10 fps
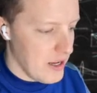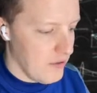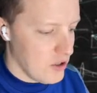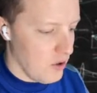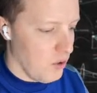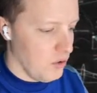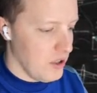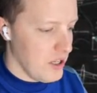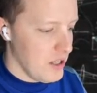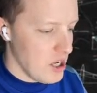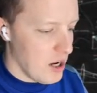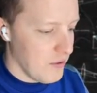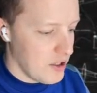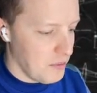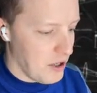If it's only the
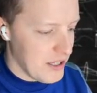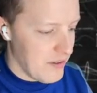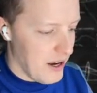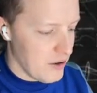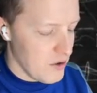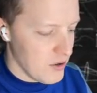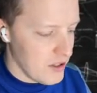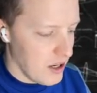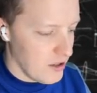office supplies value, it's not a